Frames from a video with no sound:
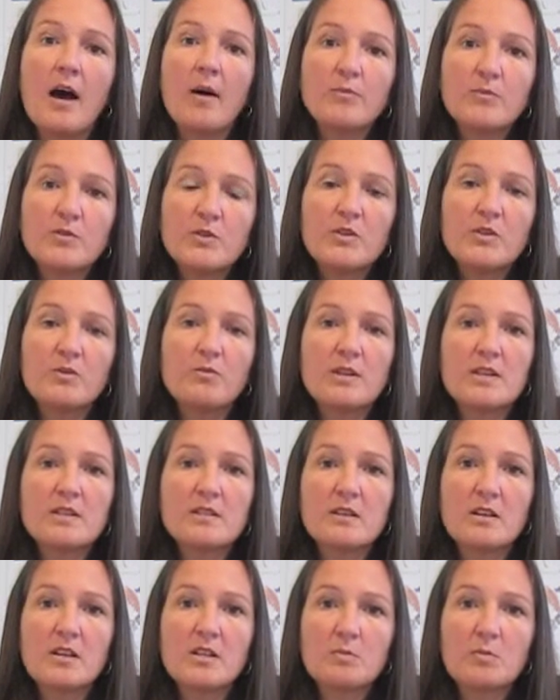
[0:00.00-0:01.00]
Do your
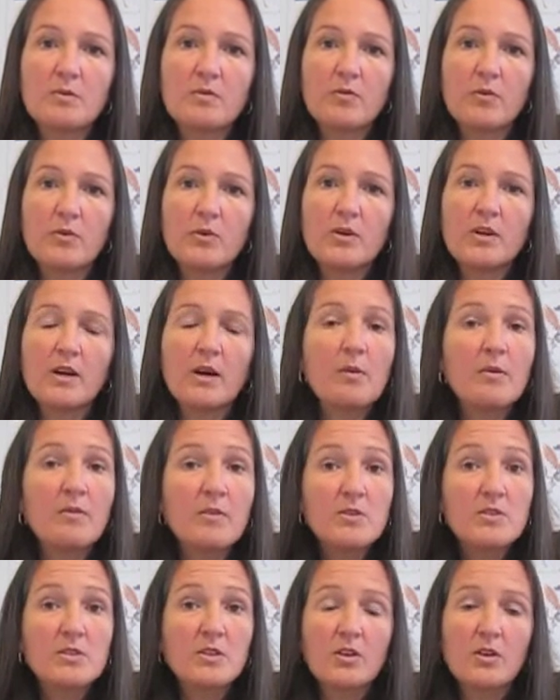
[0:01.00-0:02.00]
research before you come. If
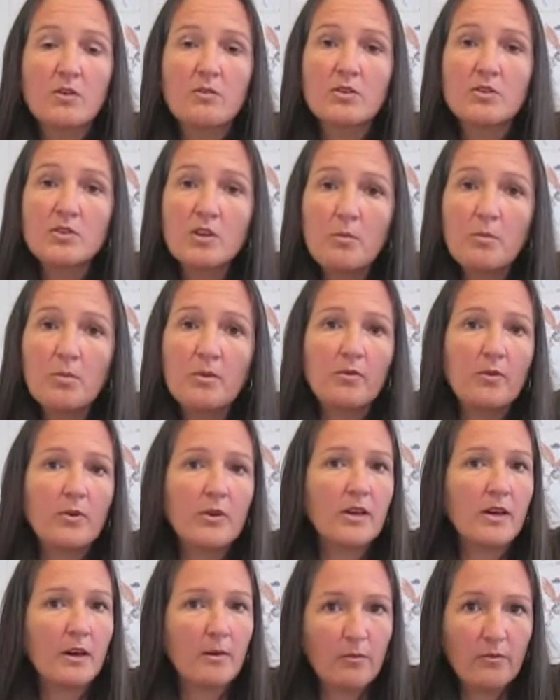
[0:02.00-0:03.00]
you secure a job before
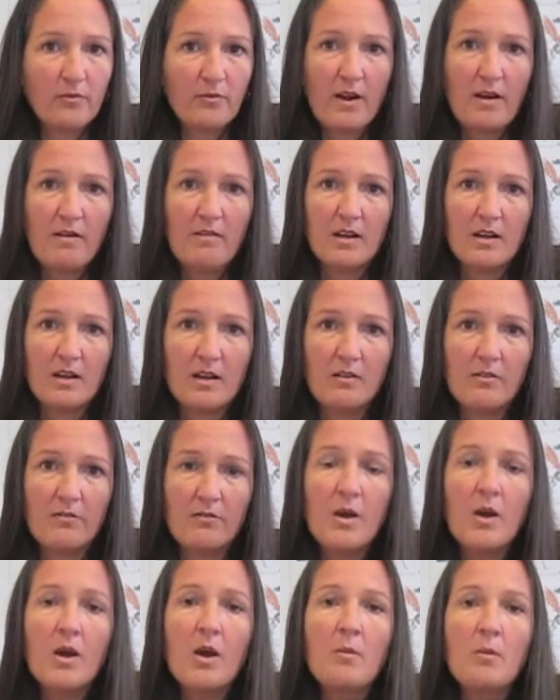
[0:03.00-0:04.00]
you come, fair
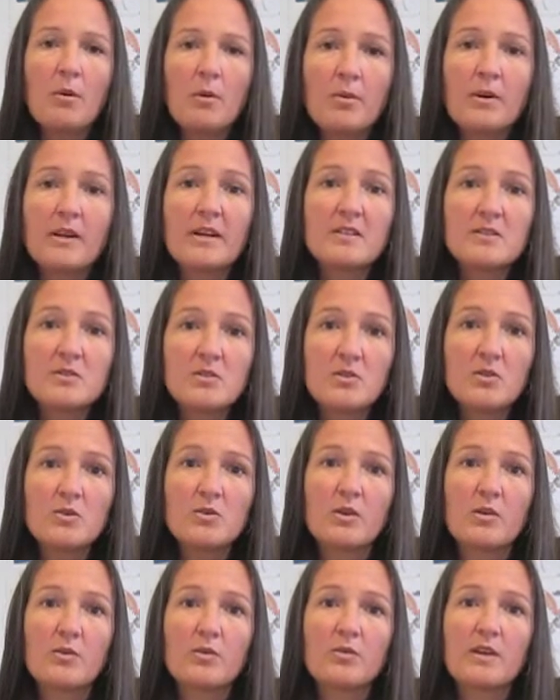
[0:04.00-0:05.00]
enough. But please do
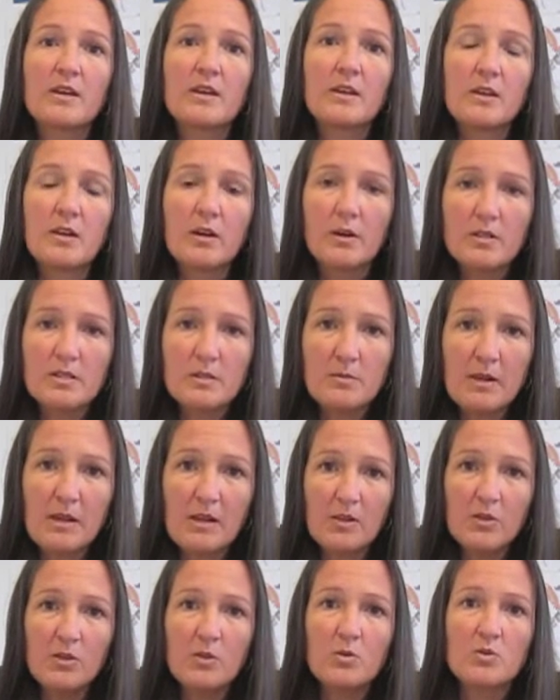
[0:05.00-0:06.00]
not think you're going to make
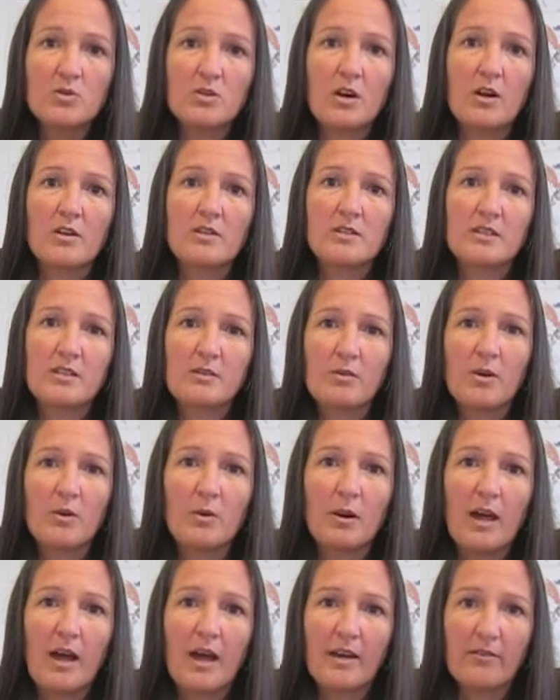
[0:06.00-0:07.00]
a new start in your own
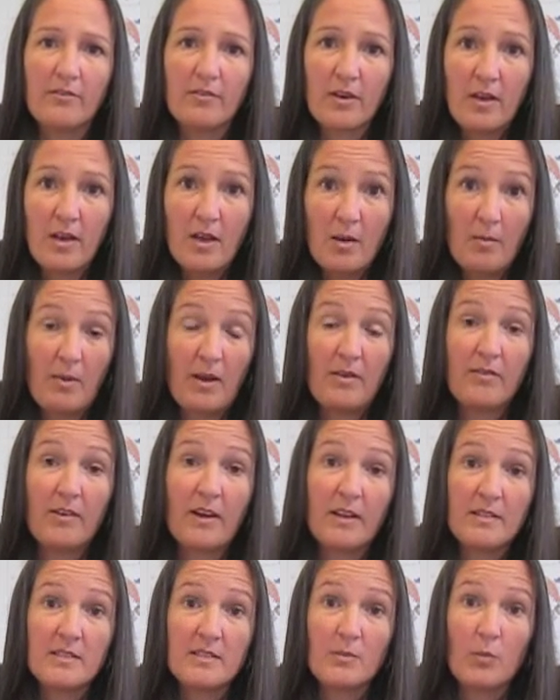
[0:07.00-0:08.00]
life by
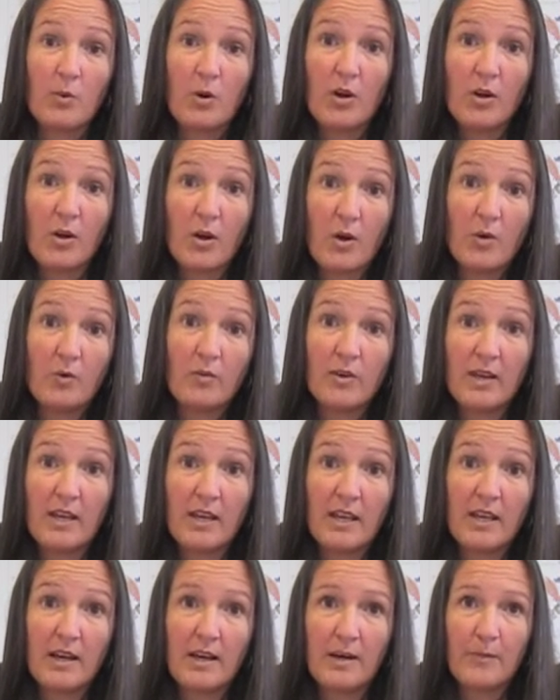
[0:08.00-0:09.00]
finding work over
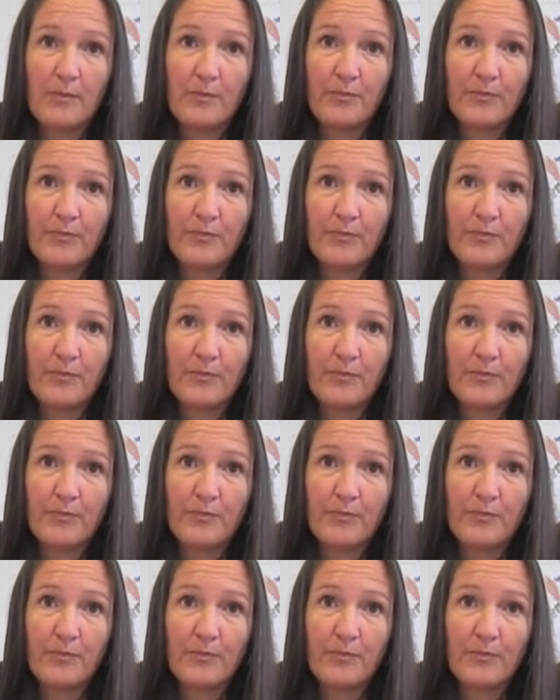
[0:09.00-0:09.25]
here.